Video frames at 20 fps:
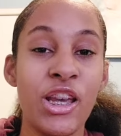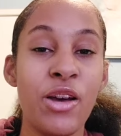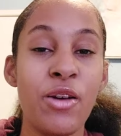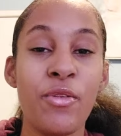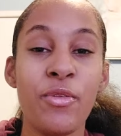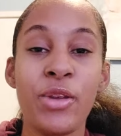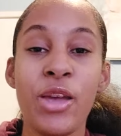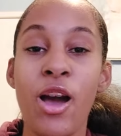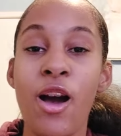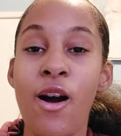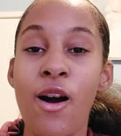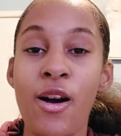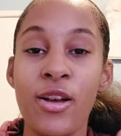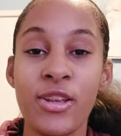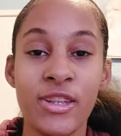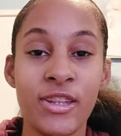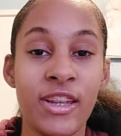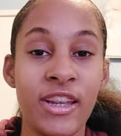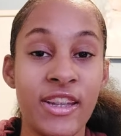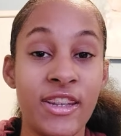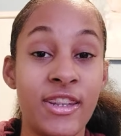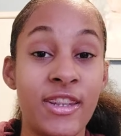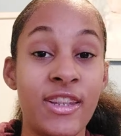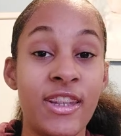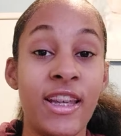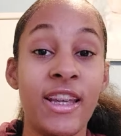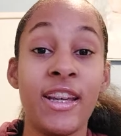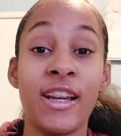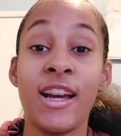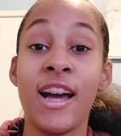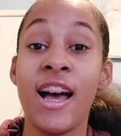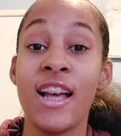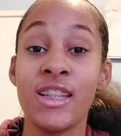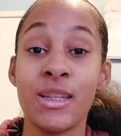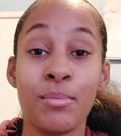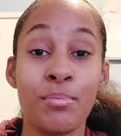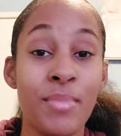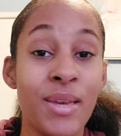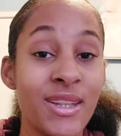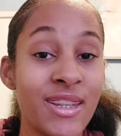tell y'all and send God's
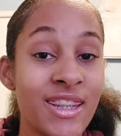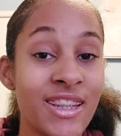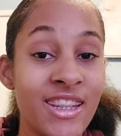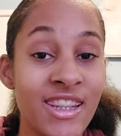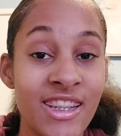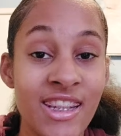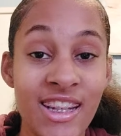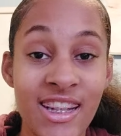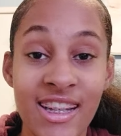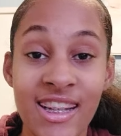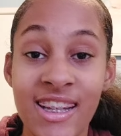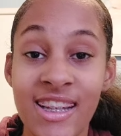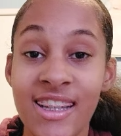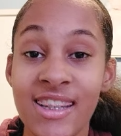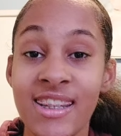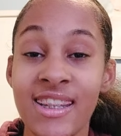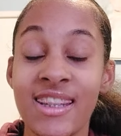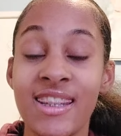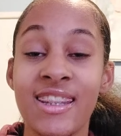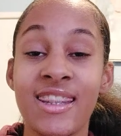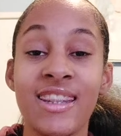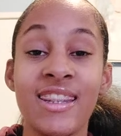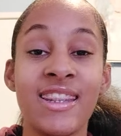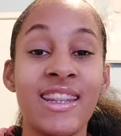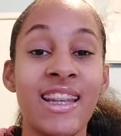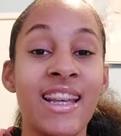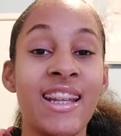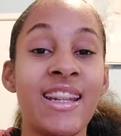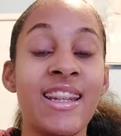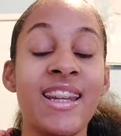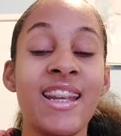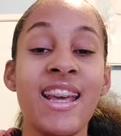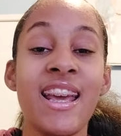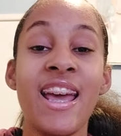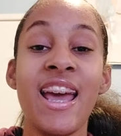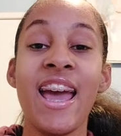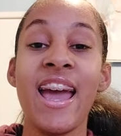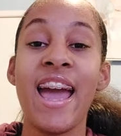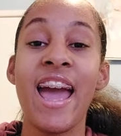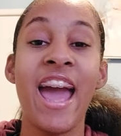messages and send
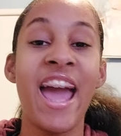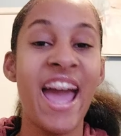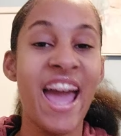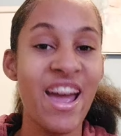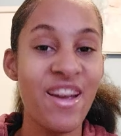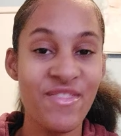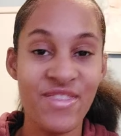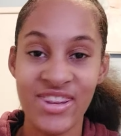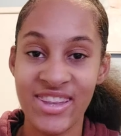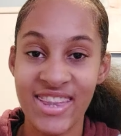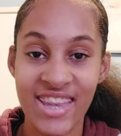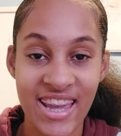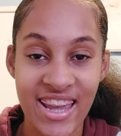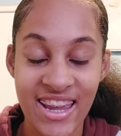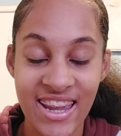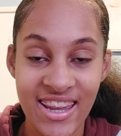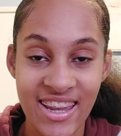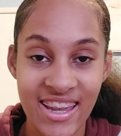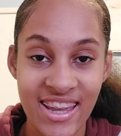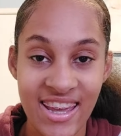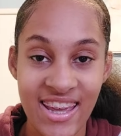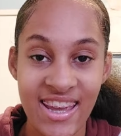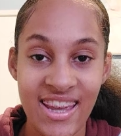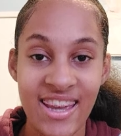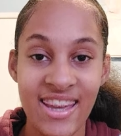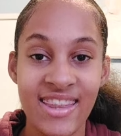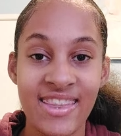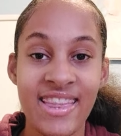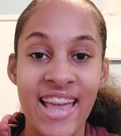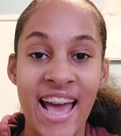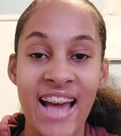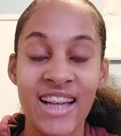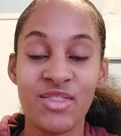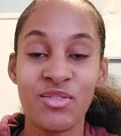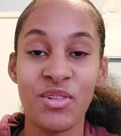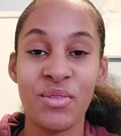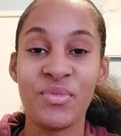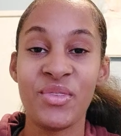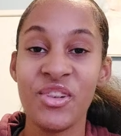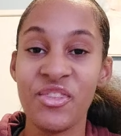everything that's
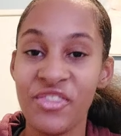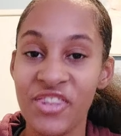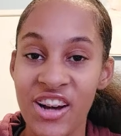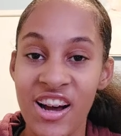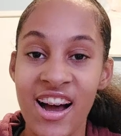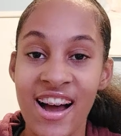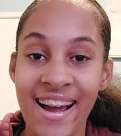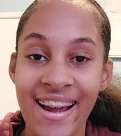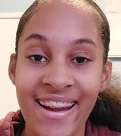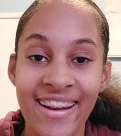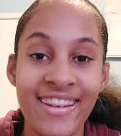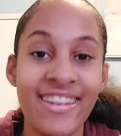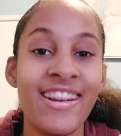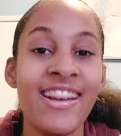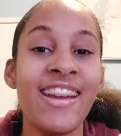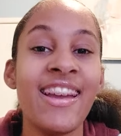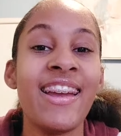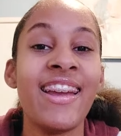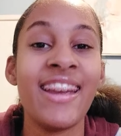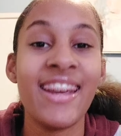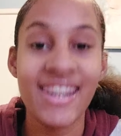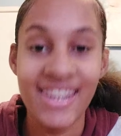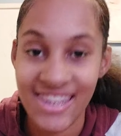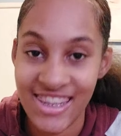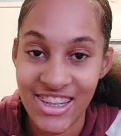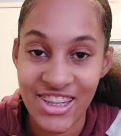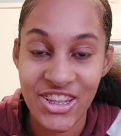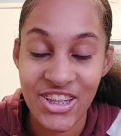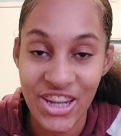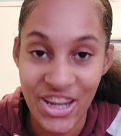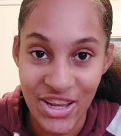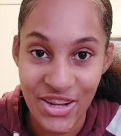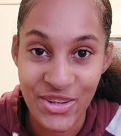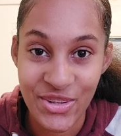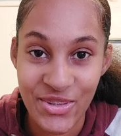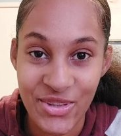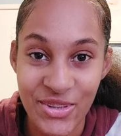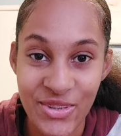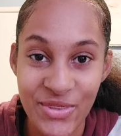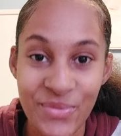from divine in this
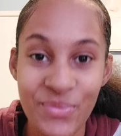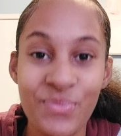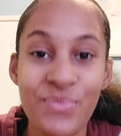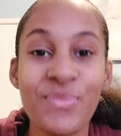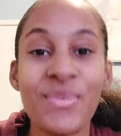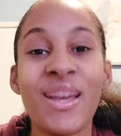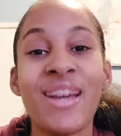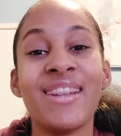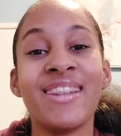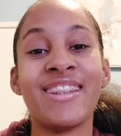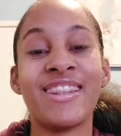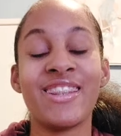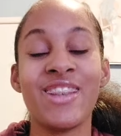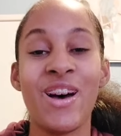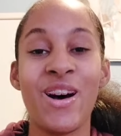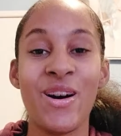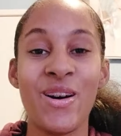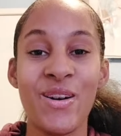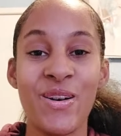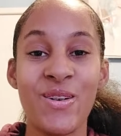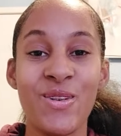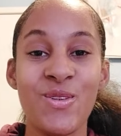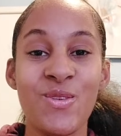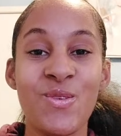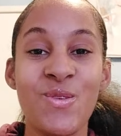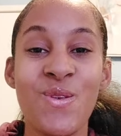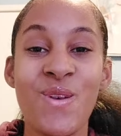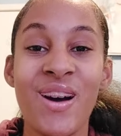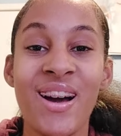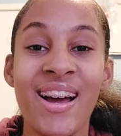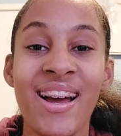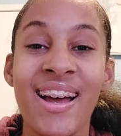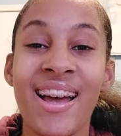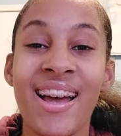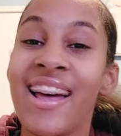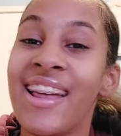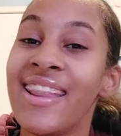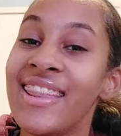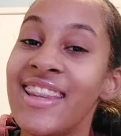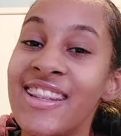channel. So
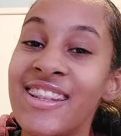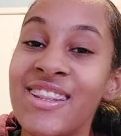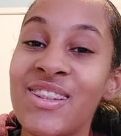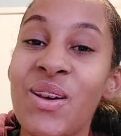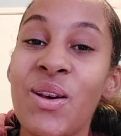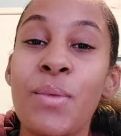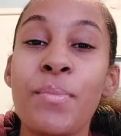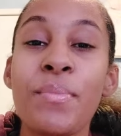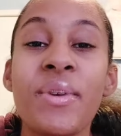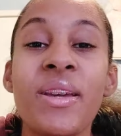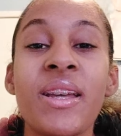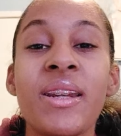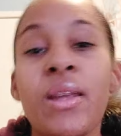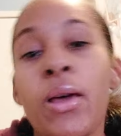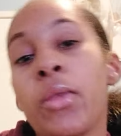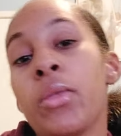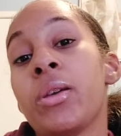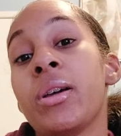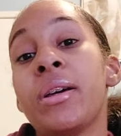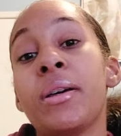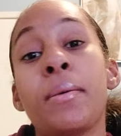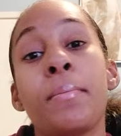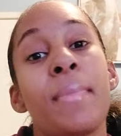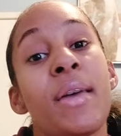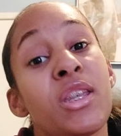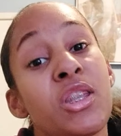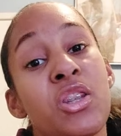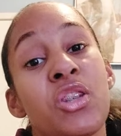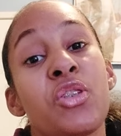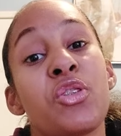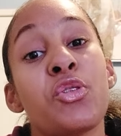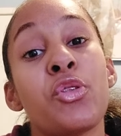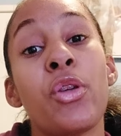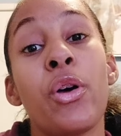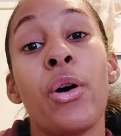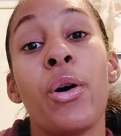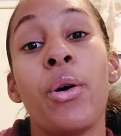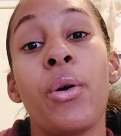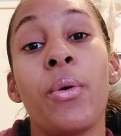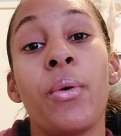this is going to be another good message
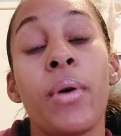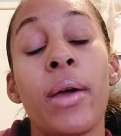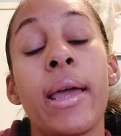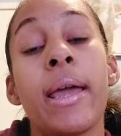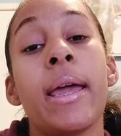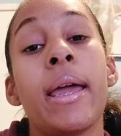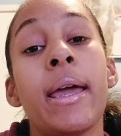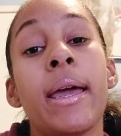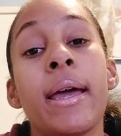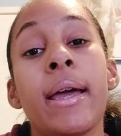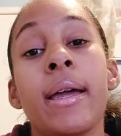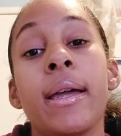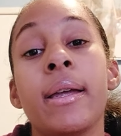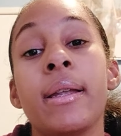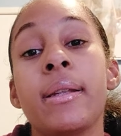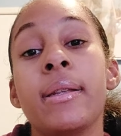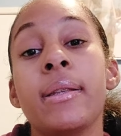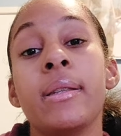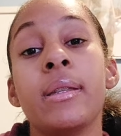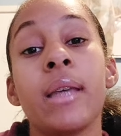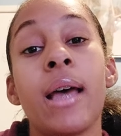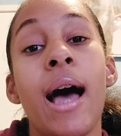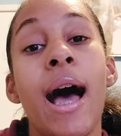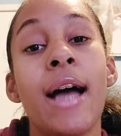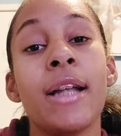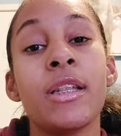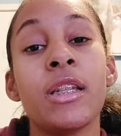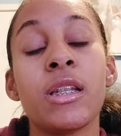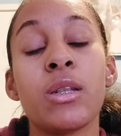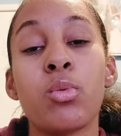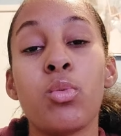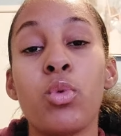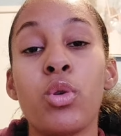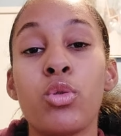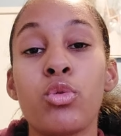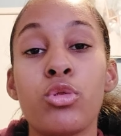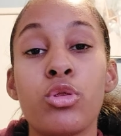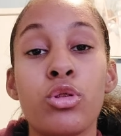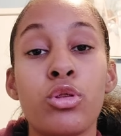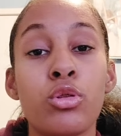though and i just
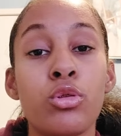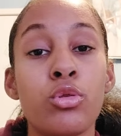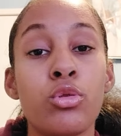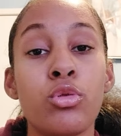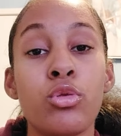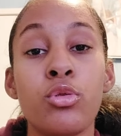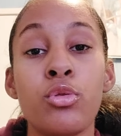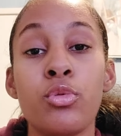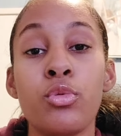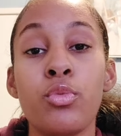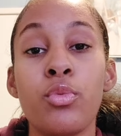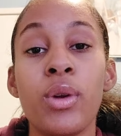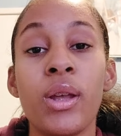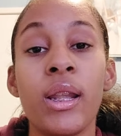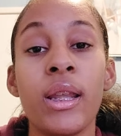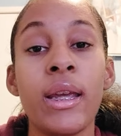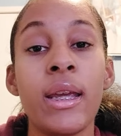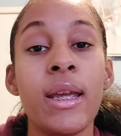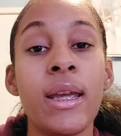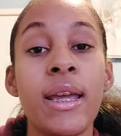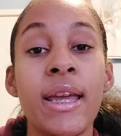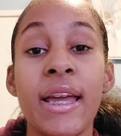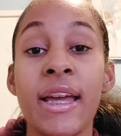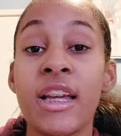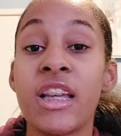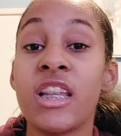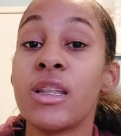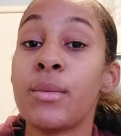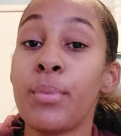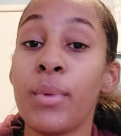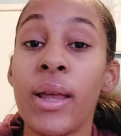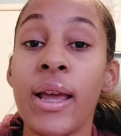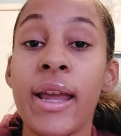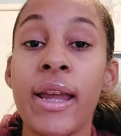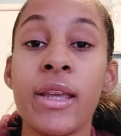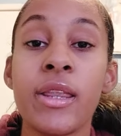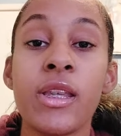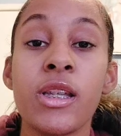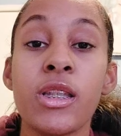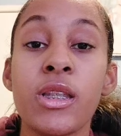want to really
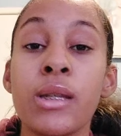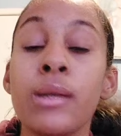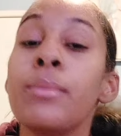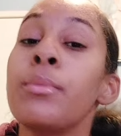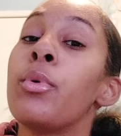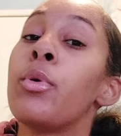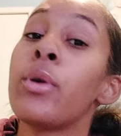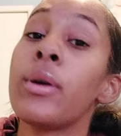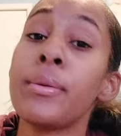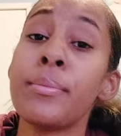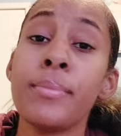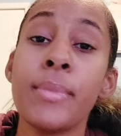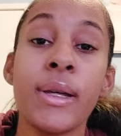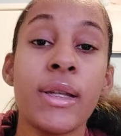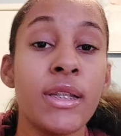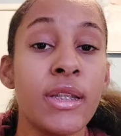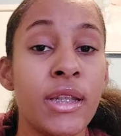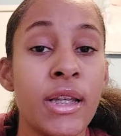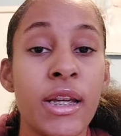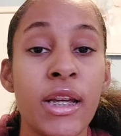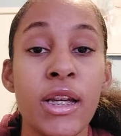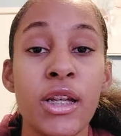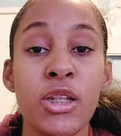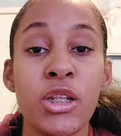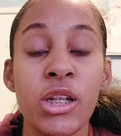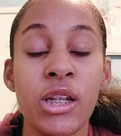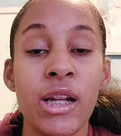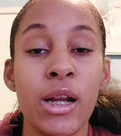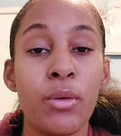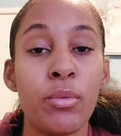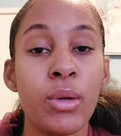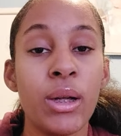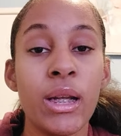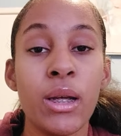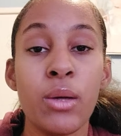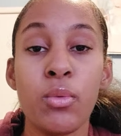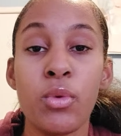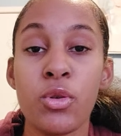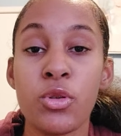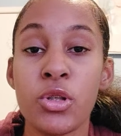explain this important message and i
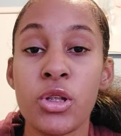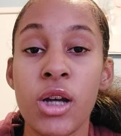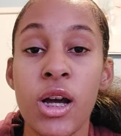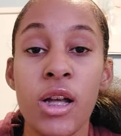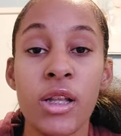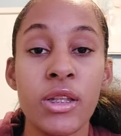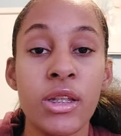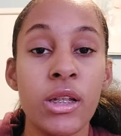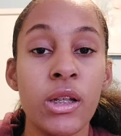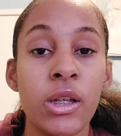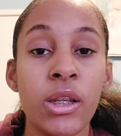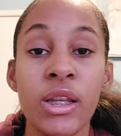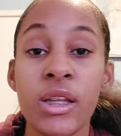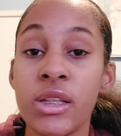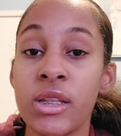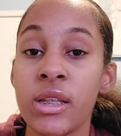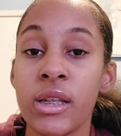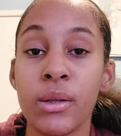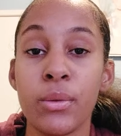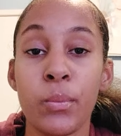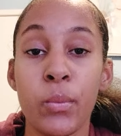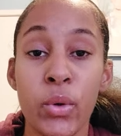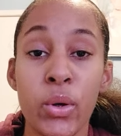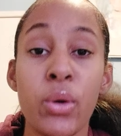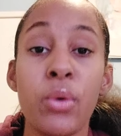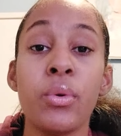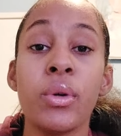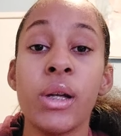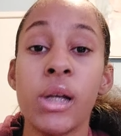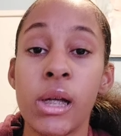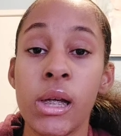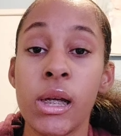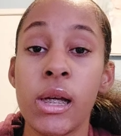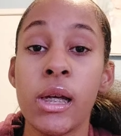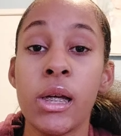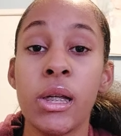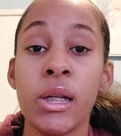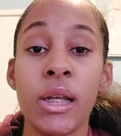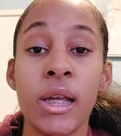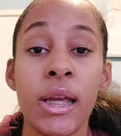really want y'all to listen real
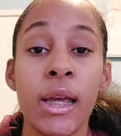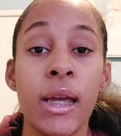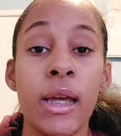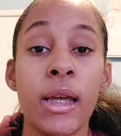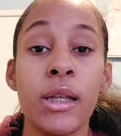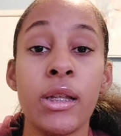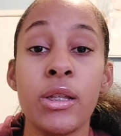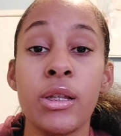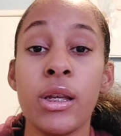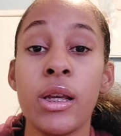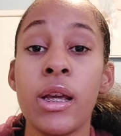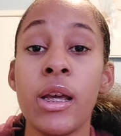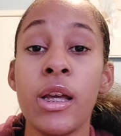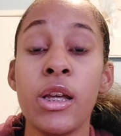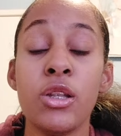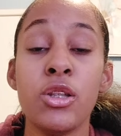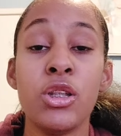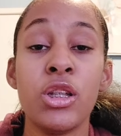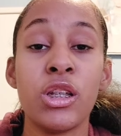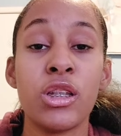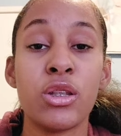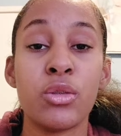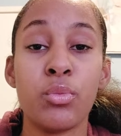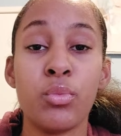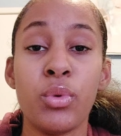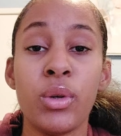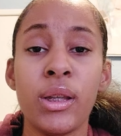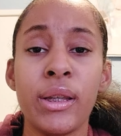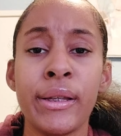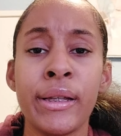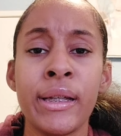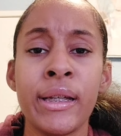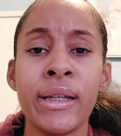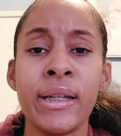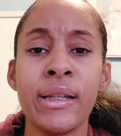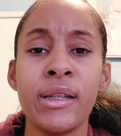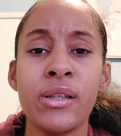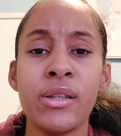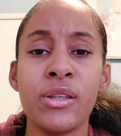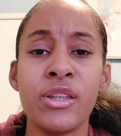good and just
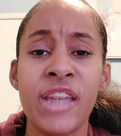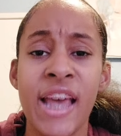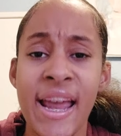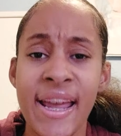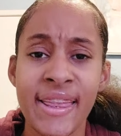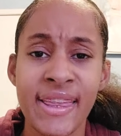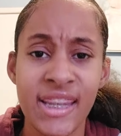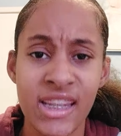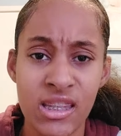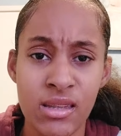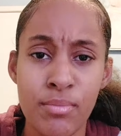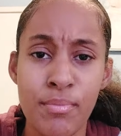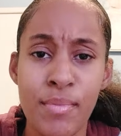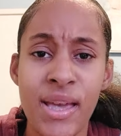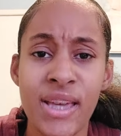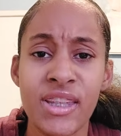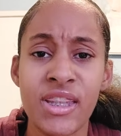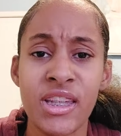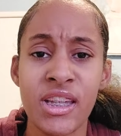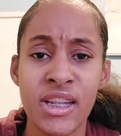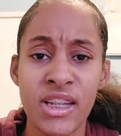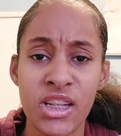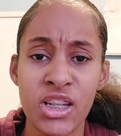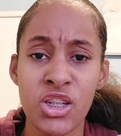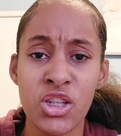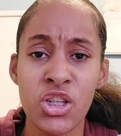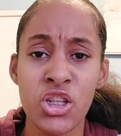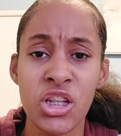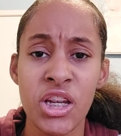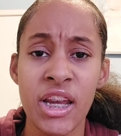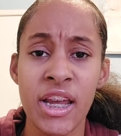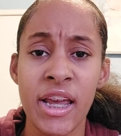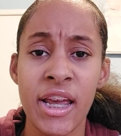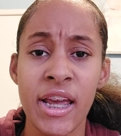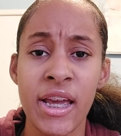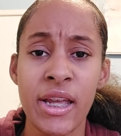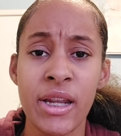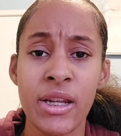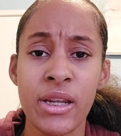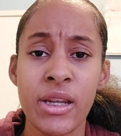really take this message
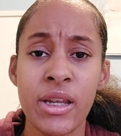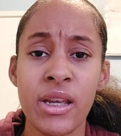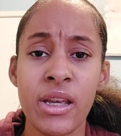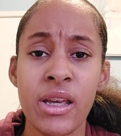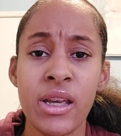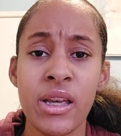and